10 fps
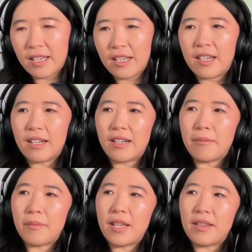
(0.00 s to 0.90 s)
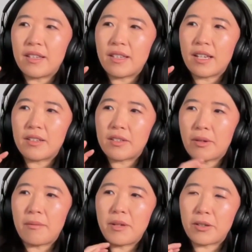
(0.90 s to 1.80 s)
and so
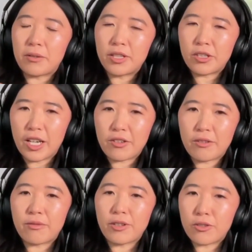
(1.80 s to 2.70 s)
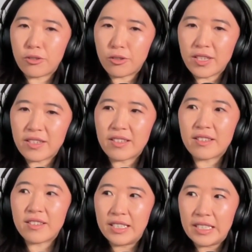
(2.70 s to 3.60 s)
our medical education for our students
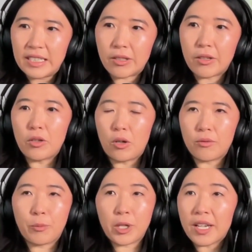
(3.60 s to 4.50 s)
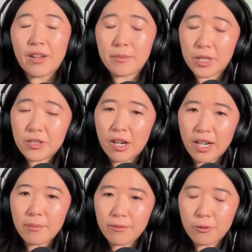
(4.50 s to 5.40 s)
is, we don't have as much
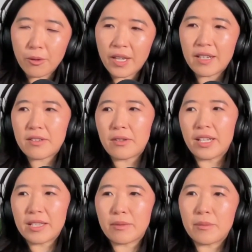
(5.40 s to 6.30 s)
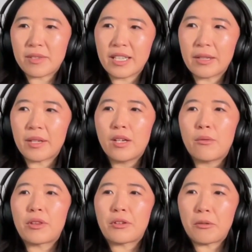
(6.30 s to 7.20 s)
time for that. So I guess what I'm saying
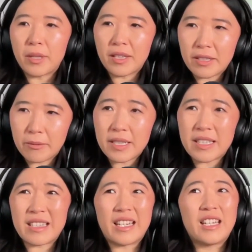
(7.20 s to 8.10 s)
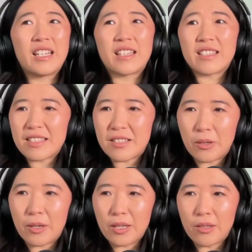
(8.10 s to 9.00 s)
with the humility wise is that there's just
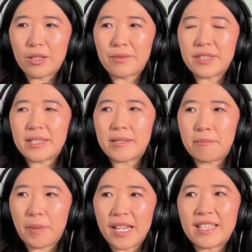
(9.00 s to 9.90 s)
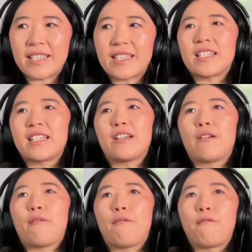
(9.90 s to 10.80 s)
not a lot of space
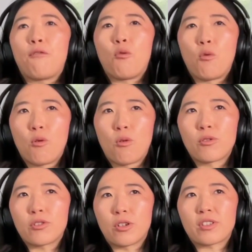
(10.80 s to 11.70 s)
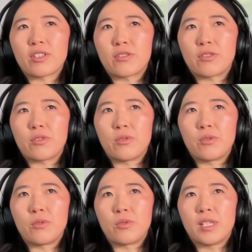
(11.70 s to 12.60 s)
for doctors
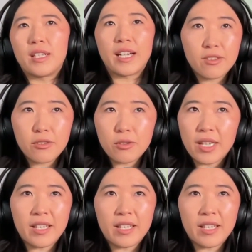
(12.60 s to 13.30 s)
to, I guess, do that